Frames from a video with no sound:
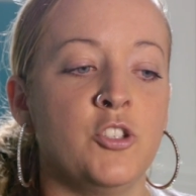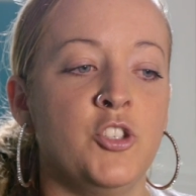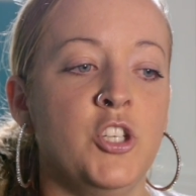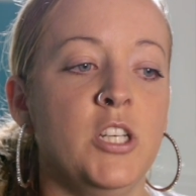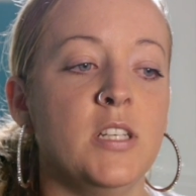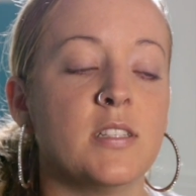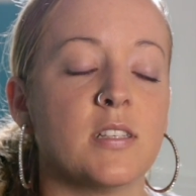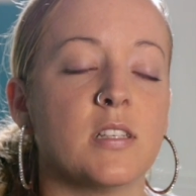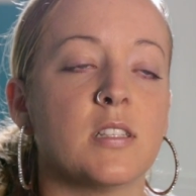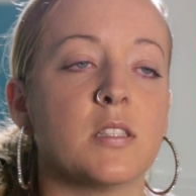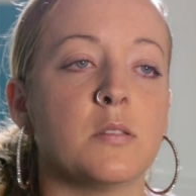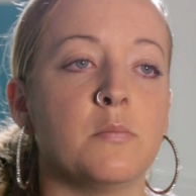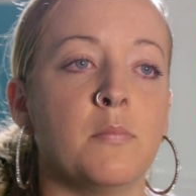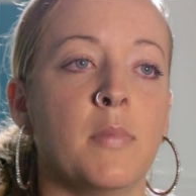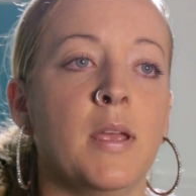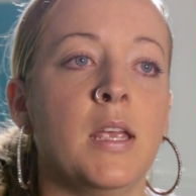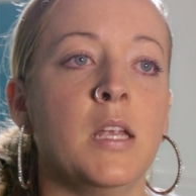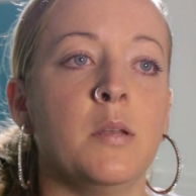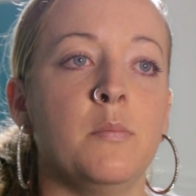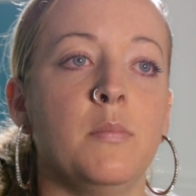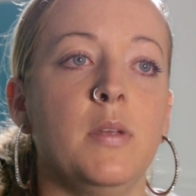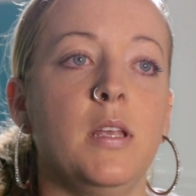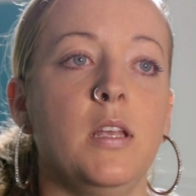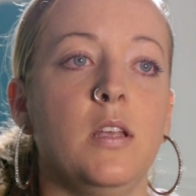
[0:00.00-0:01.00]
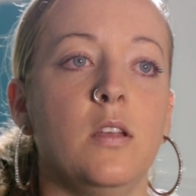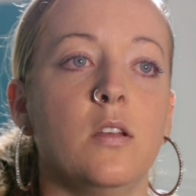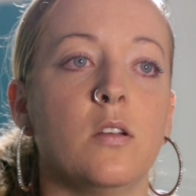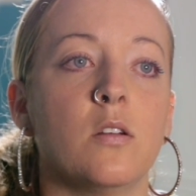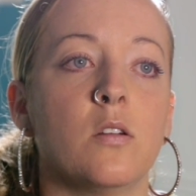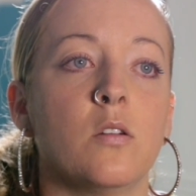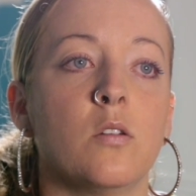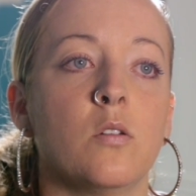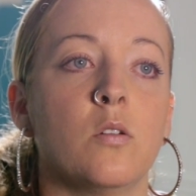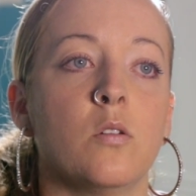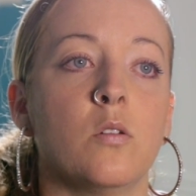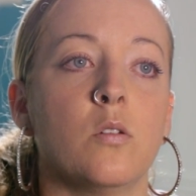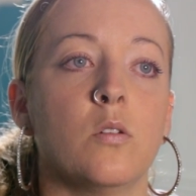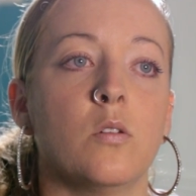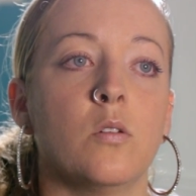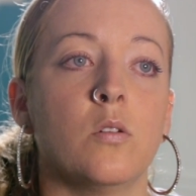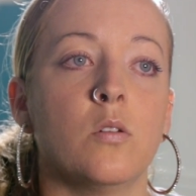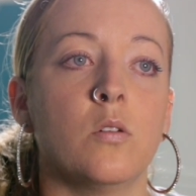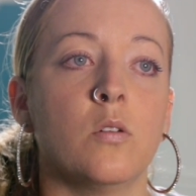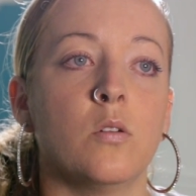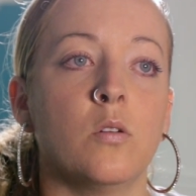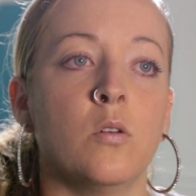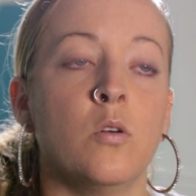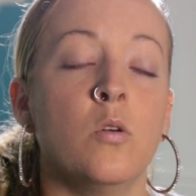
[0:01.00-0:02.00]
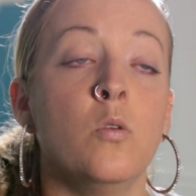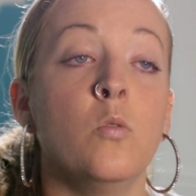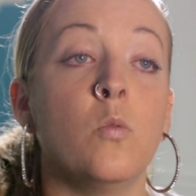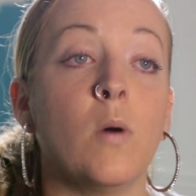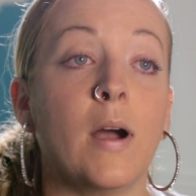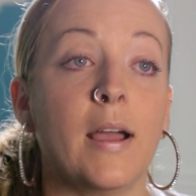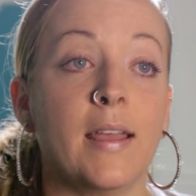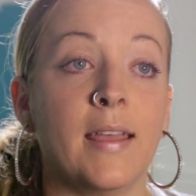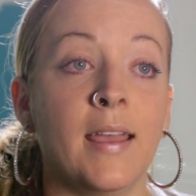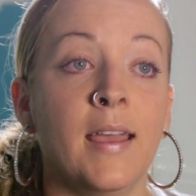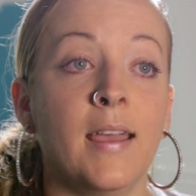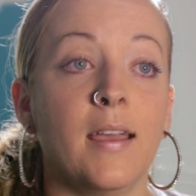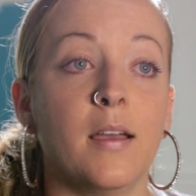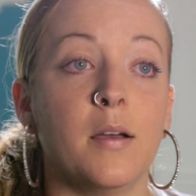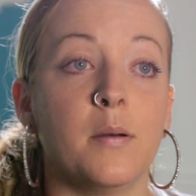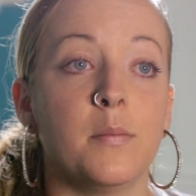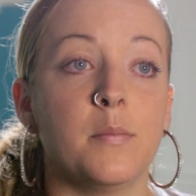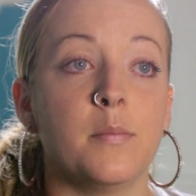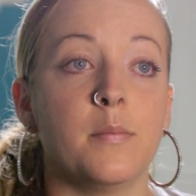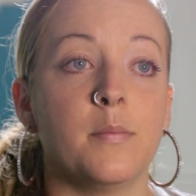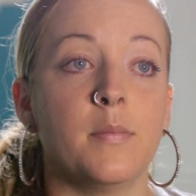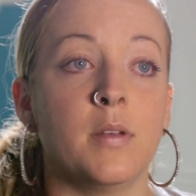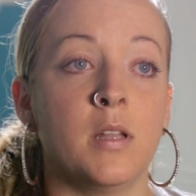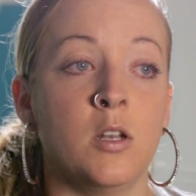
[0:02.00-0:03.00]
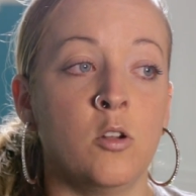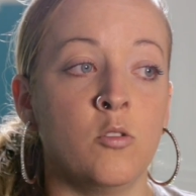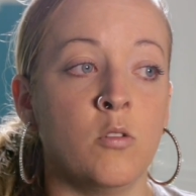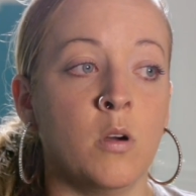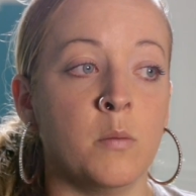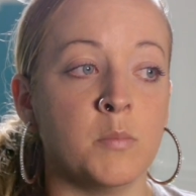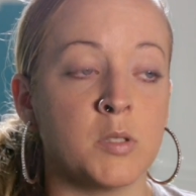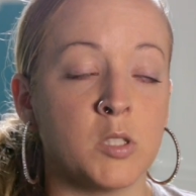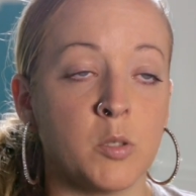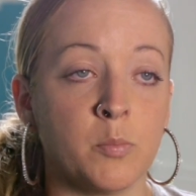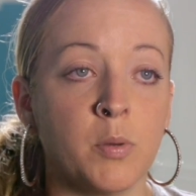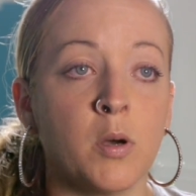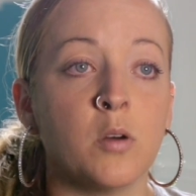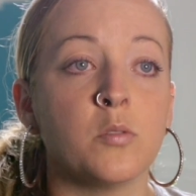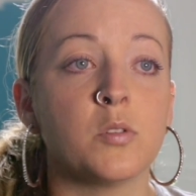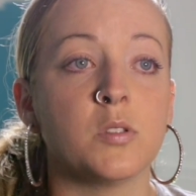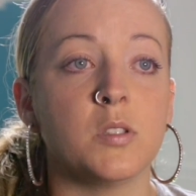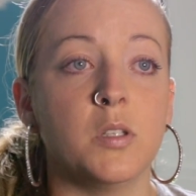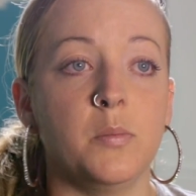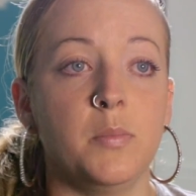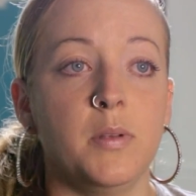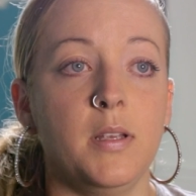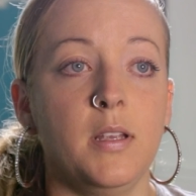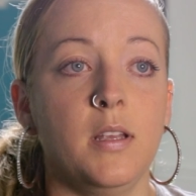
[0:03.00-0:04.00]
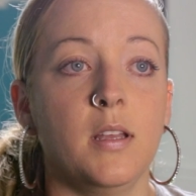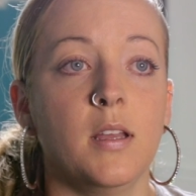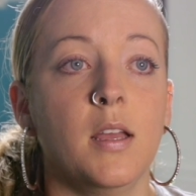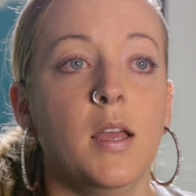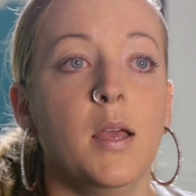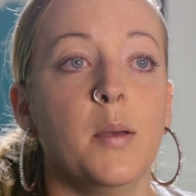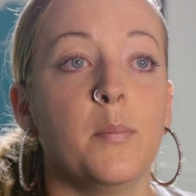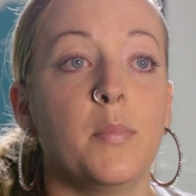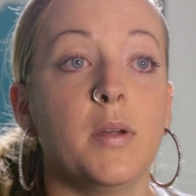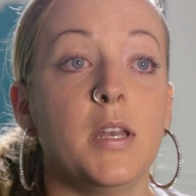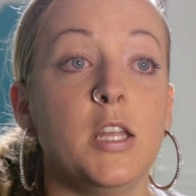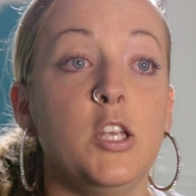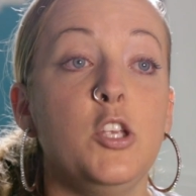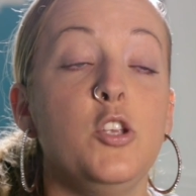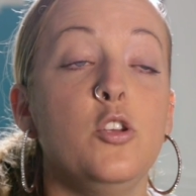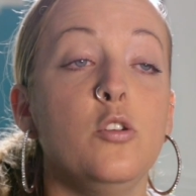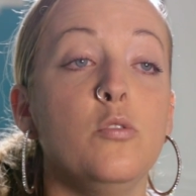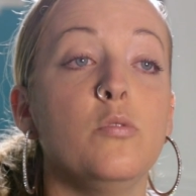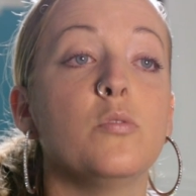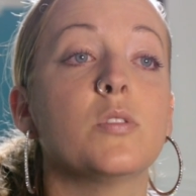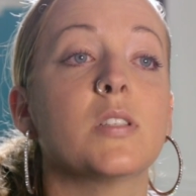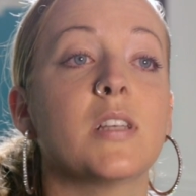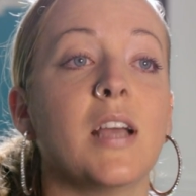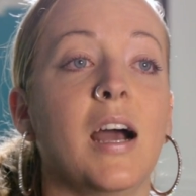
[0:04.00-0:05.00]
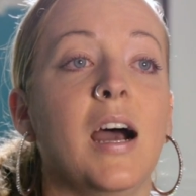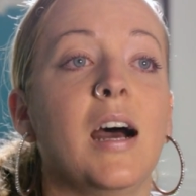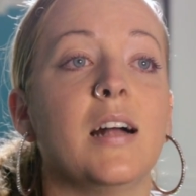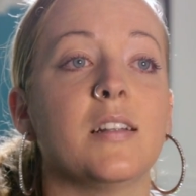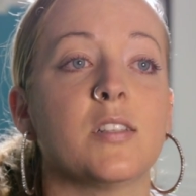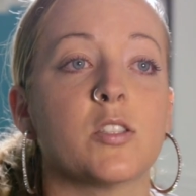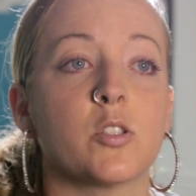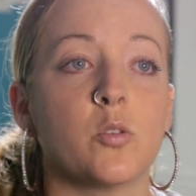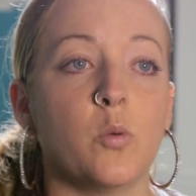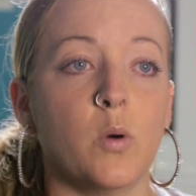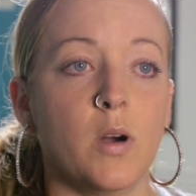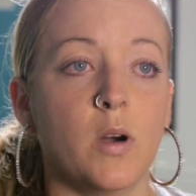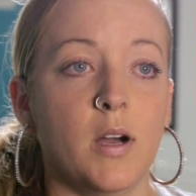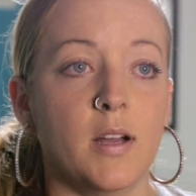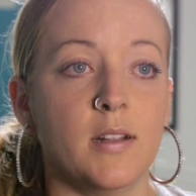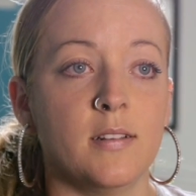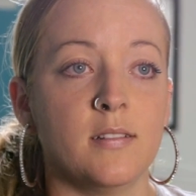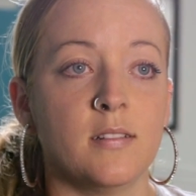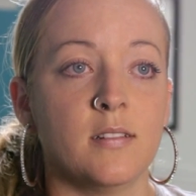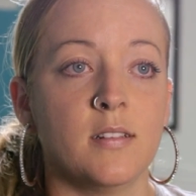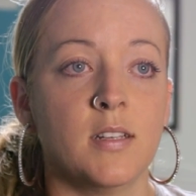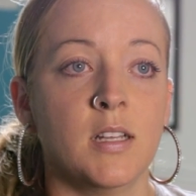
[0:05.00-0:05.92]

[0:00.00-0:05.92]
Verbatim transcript: Jesus made me who I am and who I'm supposed to be, but he used God Squad